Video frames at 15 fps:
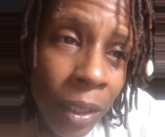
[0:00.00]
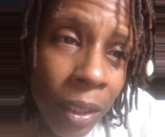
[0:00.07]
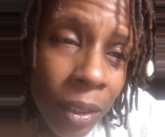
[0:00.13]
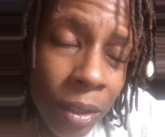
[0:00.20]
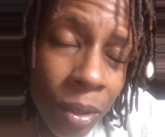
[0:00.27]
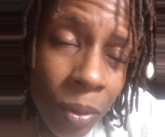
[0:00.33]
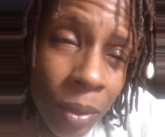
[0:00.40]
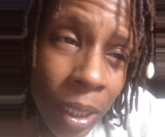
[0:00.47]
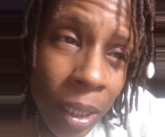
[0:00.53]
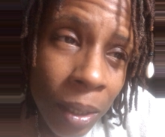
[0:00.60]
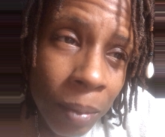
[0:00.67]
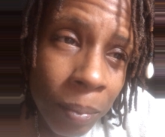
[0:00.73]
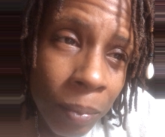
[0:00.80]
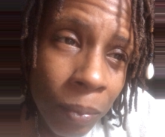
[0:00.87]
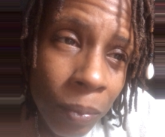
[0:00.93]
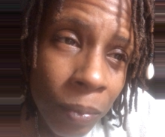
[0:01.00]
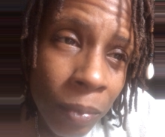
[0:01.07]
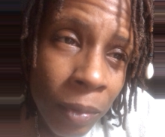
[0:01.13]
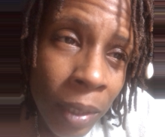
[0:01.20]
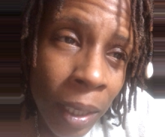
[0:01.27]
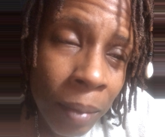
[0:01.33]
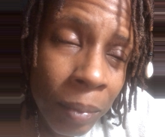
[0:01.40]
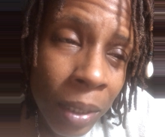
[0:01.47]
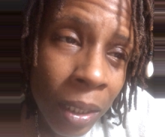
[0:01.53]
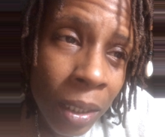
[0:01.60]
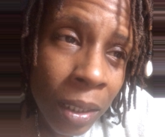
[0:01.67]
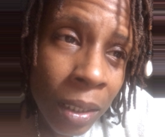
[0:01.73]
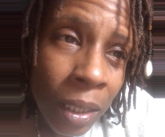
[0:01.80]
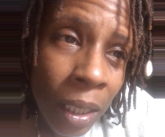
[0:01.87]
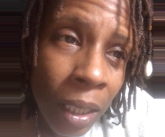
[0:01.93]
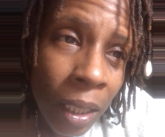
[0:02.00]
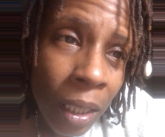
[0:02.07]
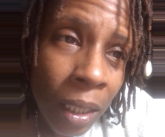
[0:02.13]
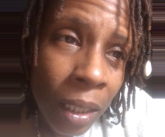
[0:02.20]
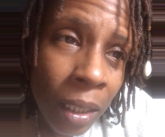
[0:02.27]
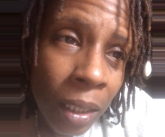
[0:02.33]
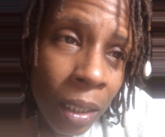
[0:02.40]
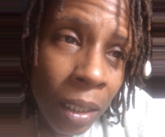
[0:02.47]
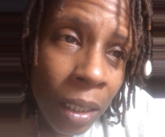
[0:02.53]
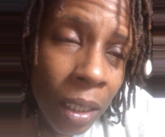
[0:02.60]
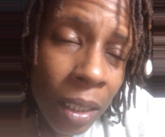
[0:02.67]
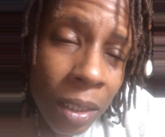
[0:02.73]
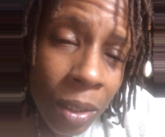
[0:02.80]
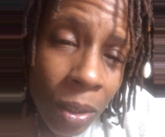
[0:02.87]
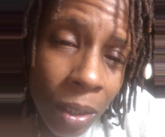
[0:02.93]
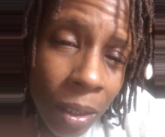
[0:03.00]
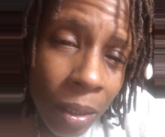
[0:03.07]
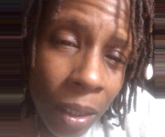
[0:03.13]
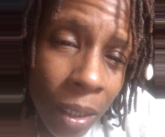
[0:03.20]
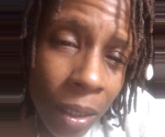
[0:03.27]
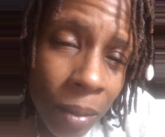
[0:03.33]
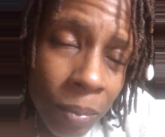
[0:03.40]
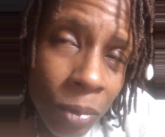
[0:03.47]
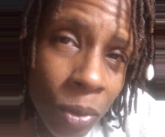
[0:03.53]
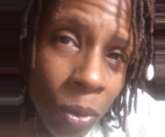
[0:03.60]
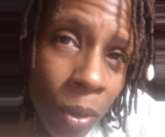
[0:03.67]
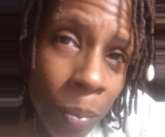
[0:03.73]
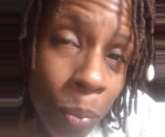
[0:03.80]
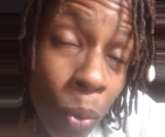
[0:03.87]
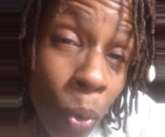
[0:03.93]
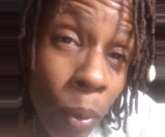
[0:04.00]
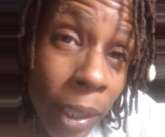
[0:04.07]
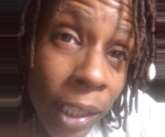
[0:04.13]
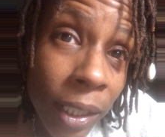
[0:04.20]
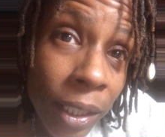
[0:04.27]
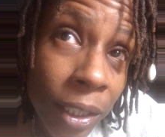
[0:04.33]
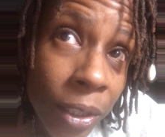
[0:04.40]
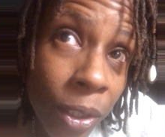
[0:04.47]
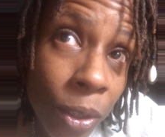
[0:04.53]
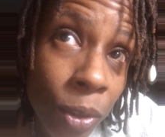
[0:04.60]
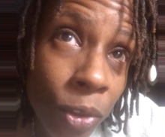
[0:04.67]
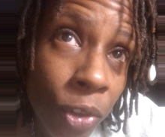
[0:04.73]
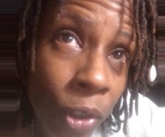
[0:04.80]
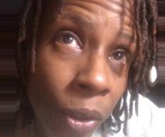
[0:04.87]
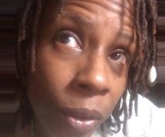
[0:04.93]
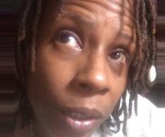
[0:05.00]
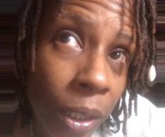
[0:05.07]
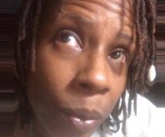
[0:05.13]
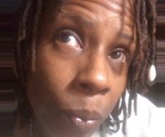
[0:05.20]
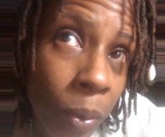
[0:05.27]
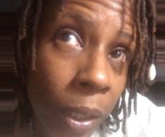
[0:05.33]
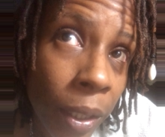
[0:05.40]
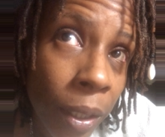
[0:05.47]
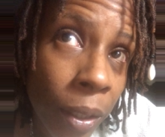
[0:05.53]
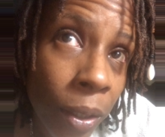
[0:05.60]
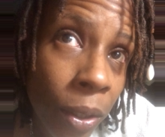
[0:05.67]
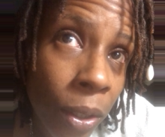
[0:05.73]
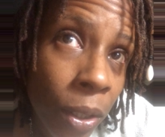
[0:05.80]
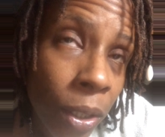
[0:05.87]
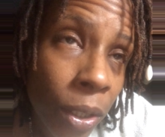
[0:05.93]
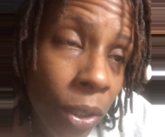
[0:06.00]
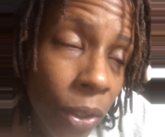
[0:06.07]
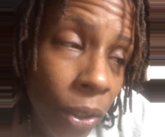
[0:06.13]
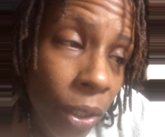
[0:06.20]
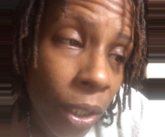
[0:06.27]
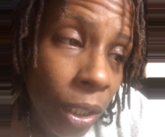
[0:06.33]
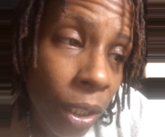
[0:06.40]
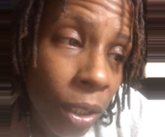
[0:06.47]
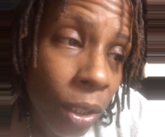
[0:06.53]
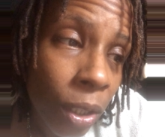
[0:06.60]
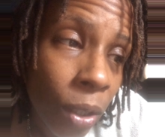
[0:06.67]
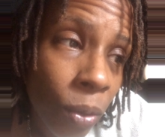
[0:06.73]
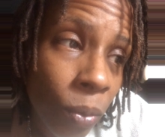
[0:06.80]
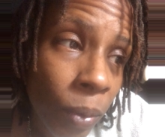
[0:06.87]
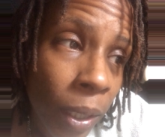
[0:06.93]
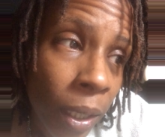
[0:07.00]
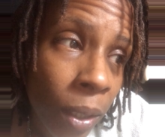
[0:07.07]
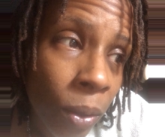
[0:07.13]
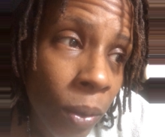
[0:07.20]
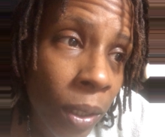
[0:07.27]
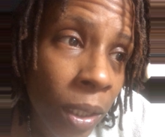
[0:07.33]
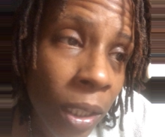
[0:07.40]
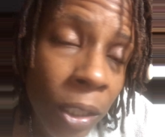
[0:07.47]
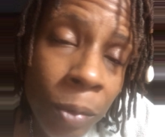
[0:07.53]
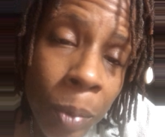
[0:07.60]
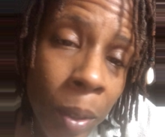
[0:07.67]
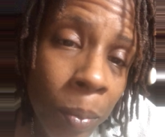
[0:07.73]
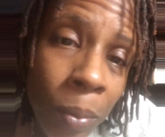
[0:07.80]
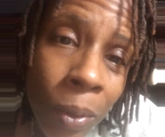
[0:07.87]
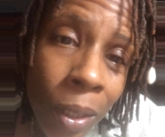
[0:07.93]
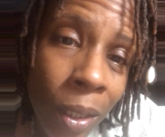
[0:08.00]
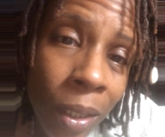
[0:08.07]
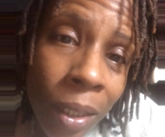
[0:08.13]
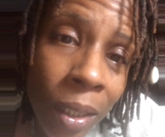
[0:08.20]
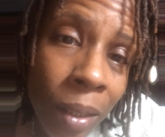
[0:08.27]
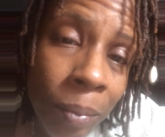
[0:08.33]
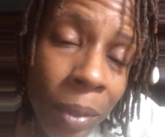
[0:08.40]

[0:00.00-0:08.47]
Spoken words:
And so that means that it's going to come to a point in your journey where you're going to look around and these people aren't going to